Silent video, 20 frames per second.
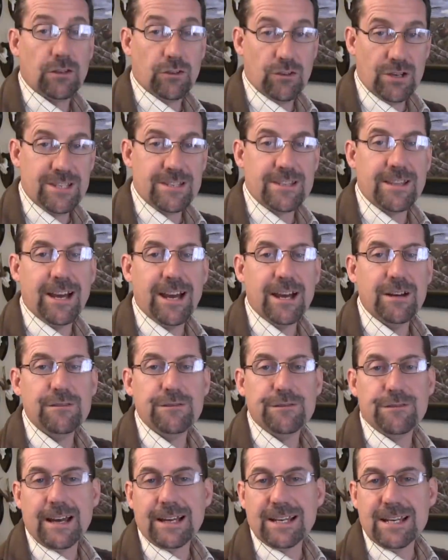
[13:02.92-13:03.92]
Chris there,
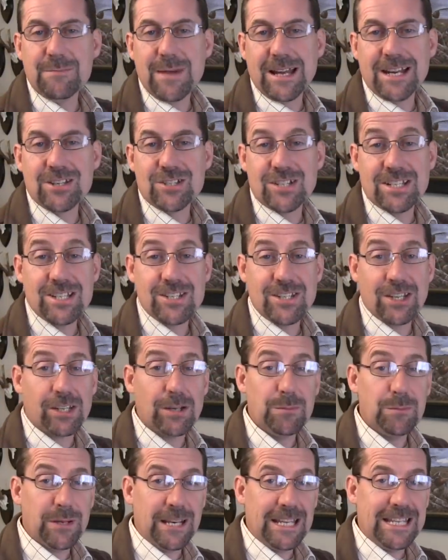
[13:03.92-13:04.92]
finally managing to
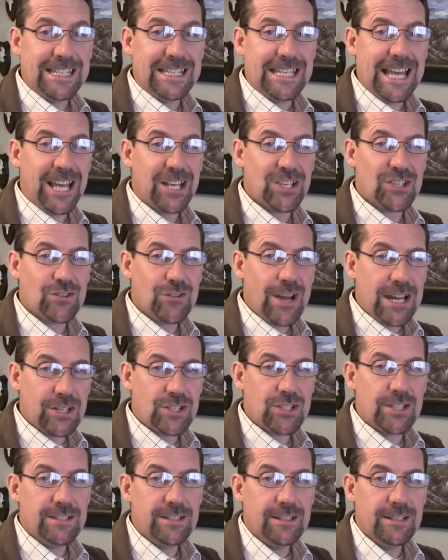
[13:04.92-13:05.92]
complete the
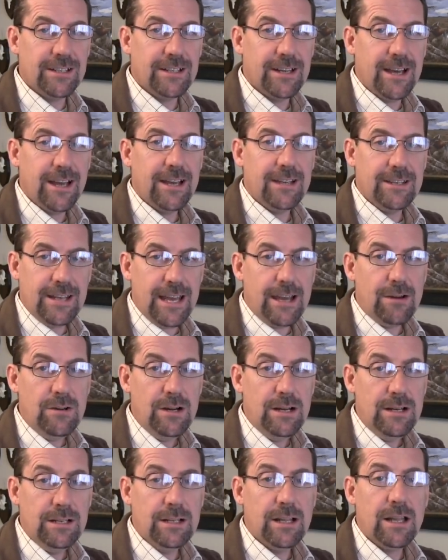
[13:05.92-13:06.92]
extraction and
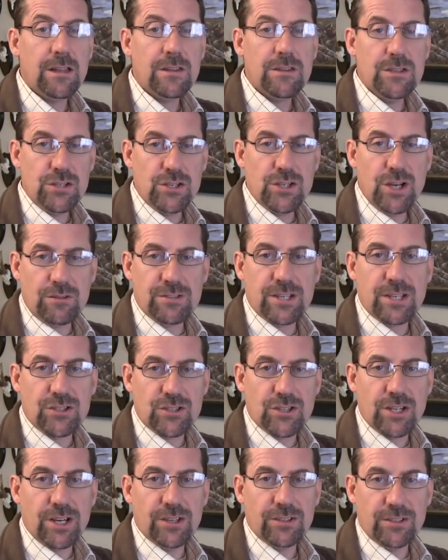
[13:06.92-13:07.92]
now the shooting
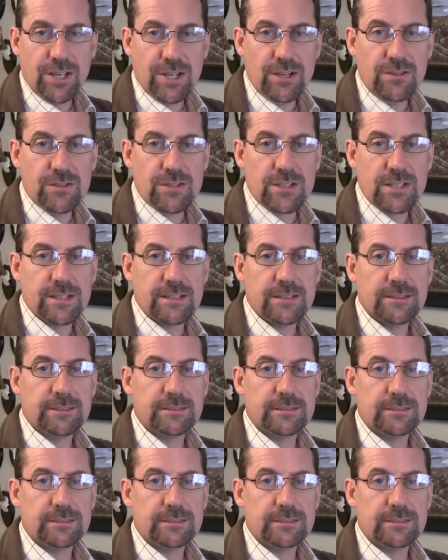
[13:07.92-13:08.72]
show news.